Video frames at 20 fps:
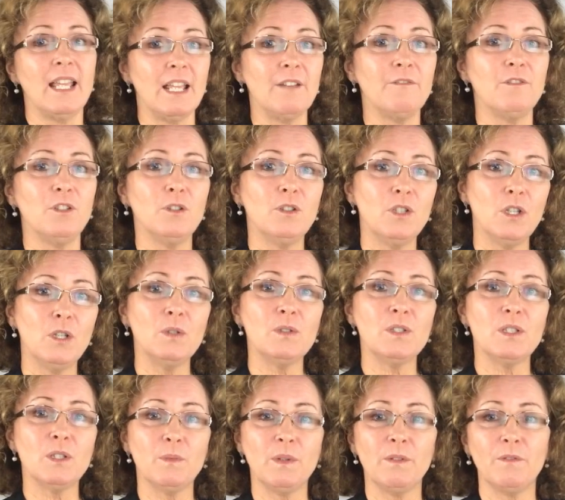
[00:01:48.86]
If you use
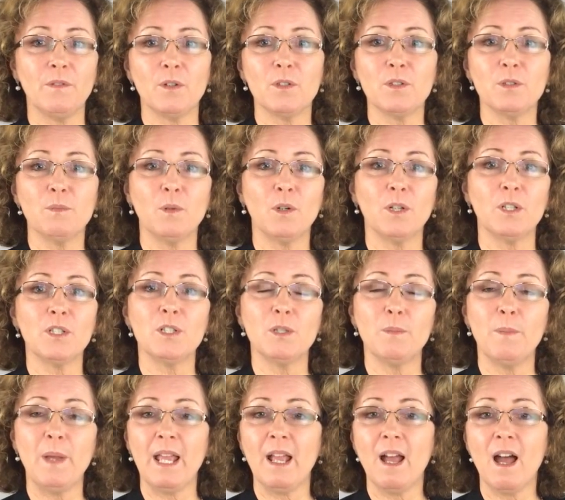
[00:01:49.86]
the reverse mortgage to
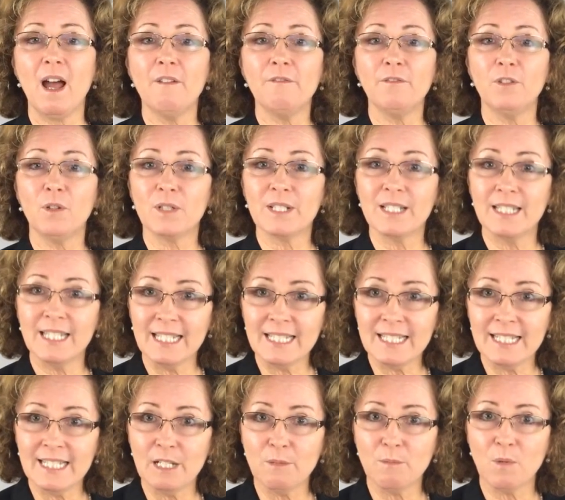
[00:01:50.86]
pay off your
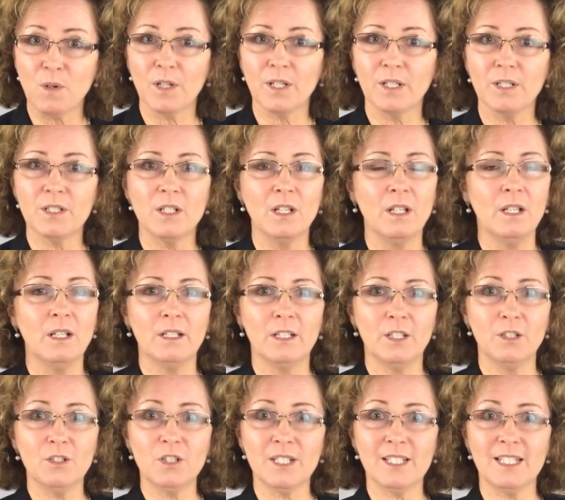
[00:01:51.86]
existing mortgage,
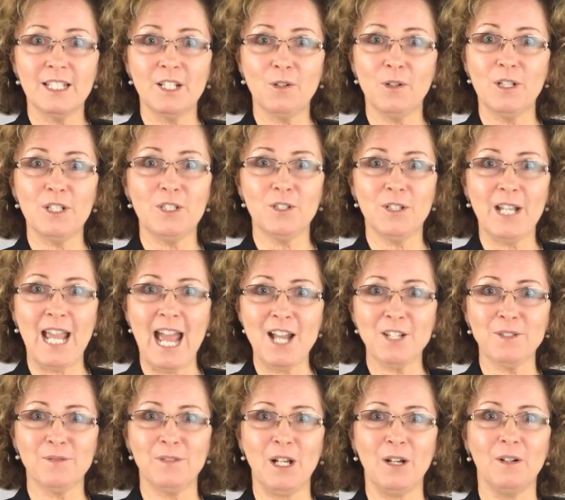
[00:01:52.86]
you just increased your
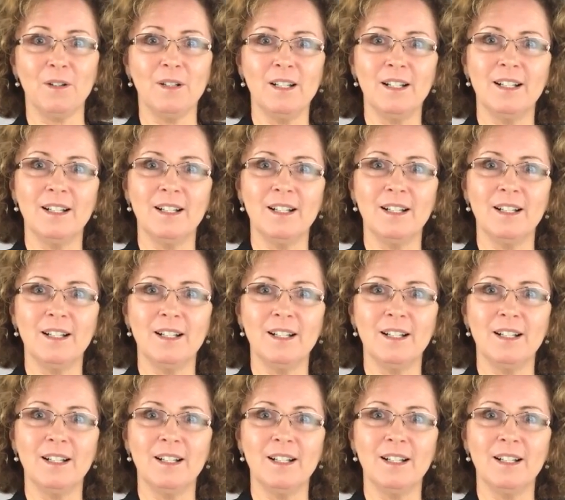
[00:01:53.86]
cash flow.